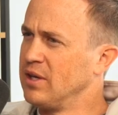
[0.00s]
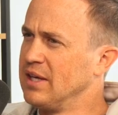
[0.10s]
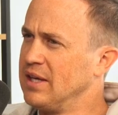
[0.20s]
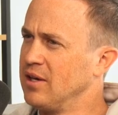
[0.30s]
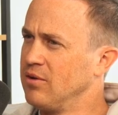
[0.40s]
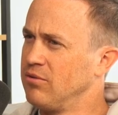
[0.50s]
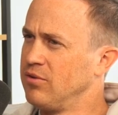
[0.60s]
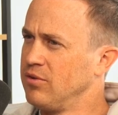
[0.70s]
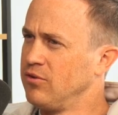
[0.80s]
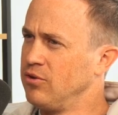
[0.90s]
give
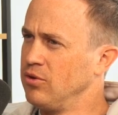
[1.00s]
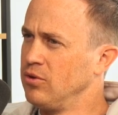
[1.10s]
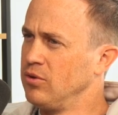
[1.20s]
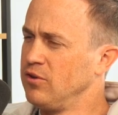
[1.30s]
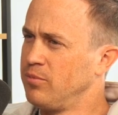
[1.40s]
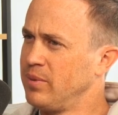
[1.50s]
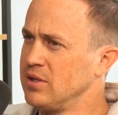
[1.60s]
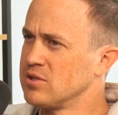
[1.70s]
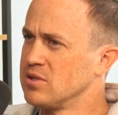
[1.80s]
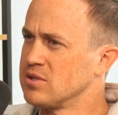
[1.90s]
to these
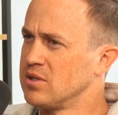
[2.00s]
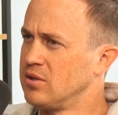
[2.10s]
patients that